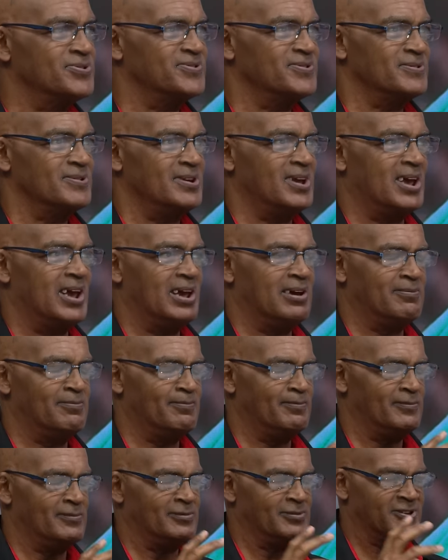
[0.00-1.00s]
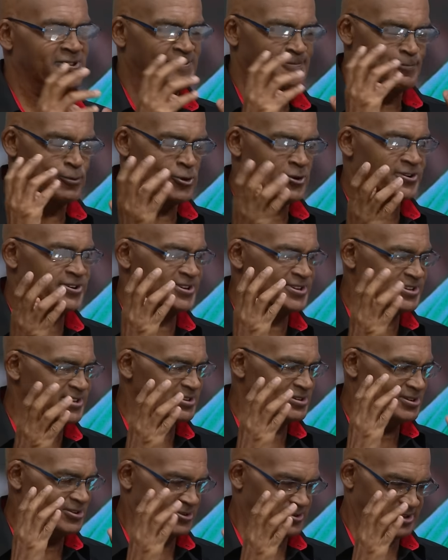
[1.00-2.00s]
is sport.
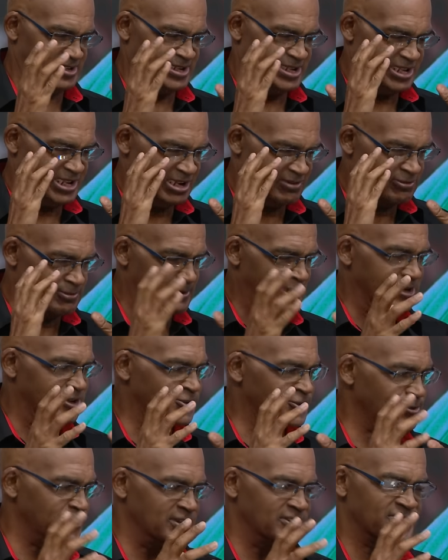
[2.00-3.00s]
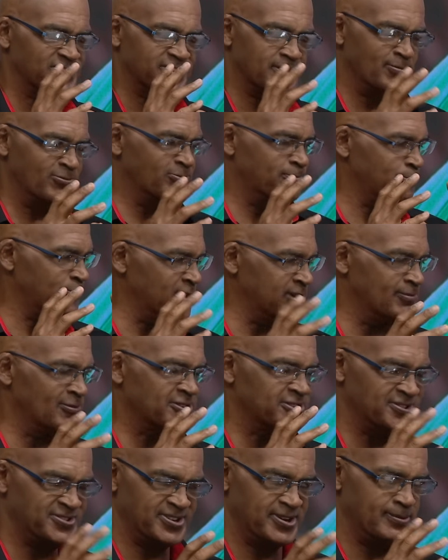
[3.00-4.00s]
Look, everybody trains pretty
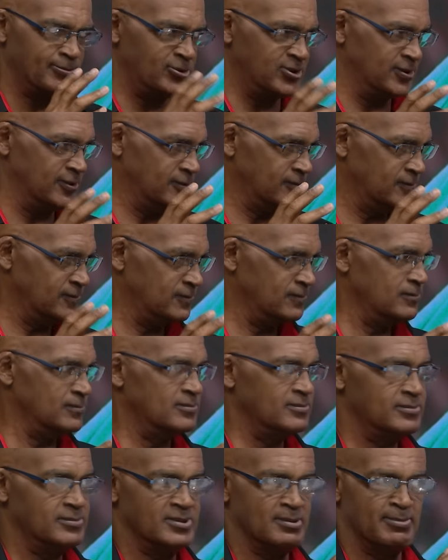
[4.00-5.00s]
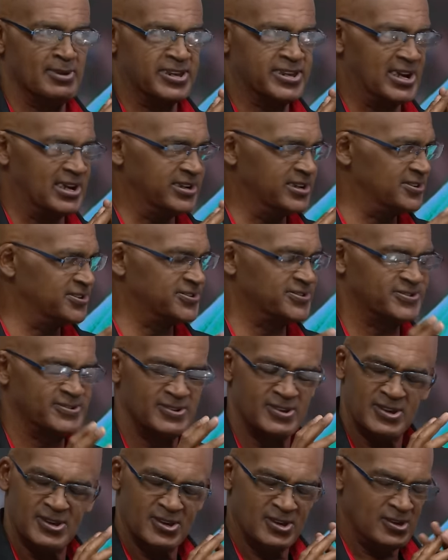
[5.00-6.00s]
much the same way. Mm. The
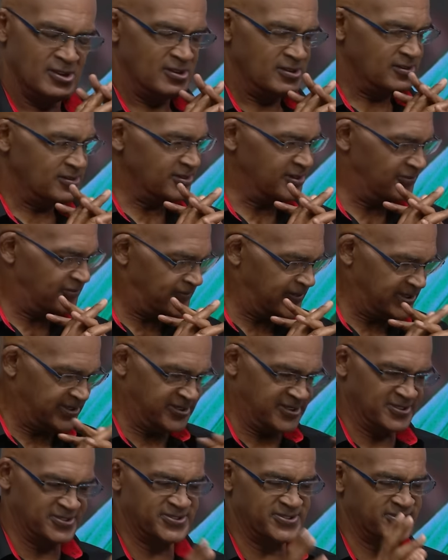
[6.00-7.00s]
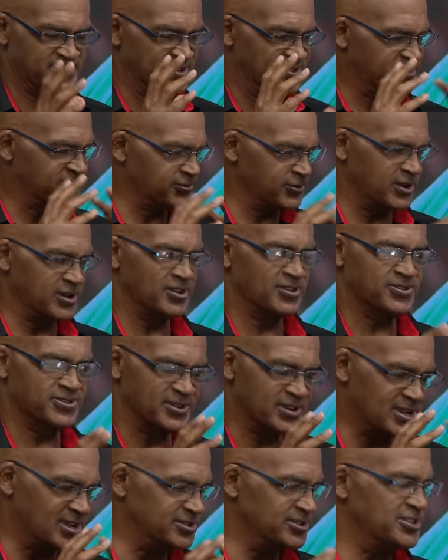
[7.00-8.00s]
mechanics, the fitness, the strength,
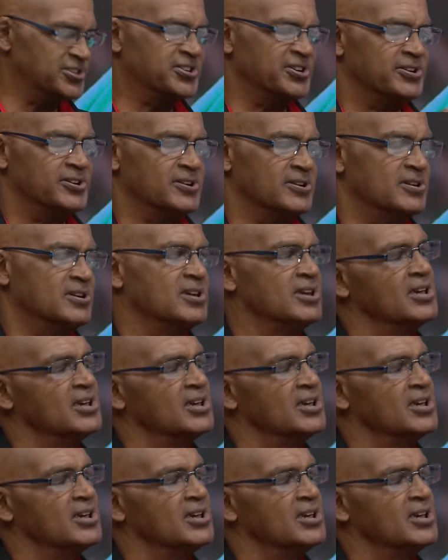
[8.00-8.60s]
the conditioning.